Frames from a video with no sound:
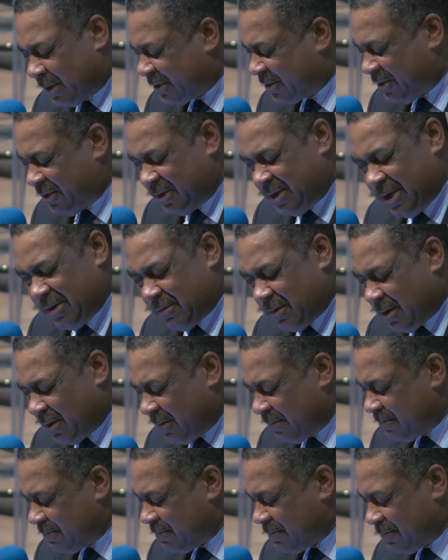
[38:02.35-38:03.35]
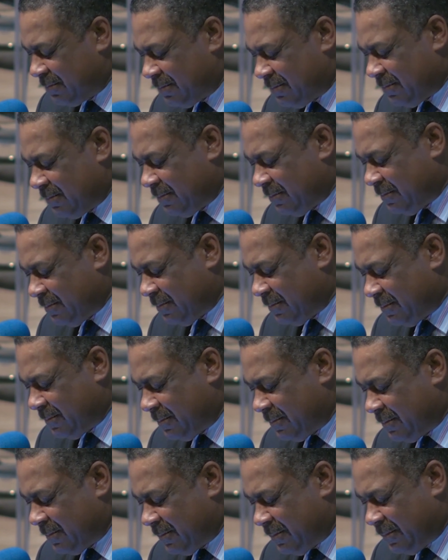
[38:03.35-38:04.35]
nearer,
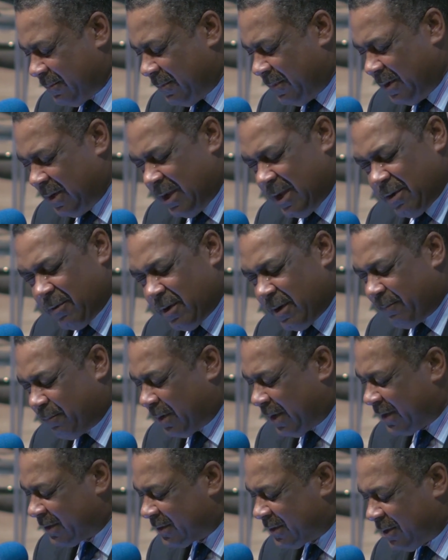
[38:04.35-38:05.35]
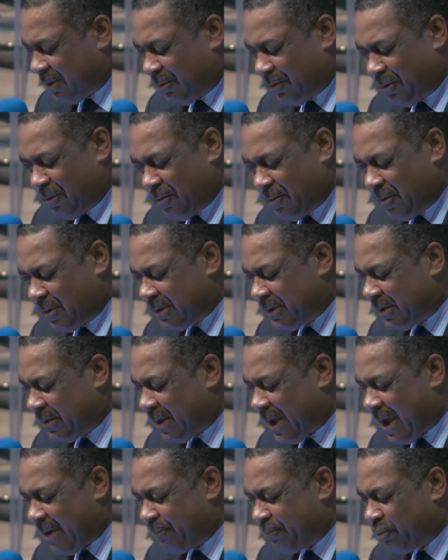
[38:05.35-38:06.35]
nearer, blessed Lord, to
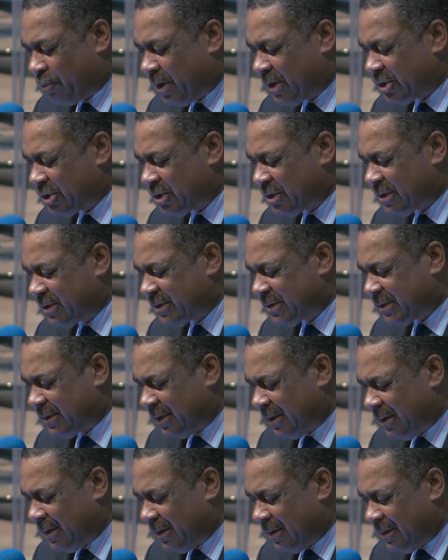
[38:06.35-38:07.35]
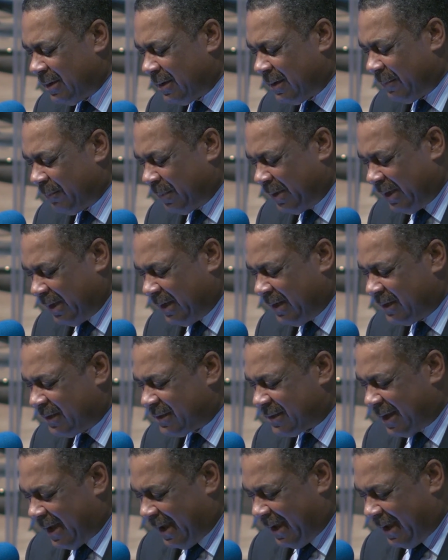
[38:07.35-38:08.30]
thy precious bleeding side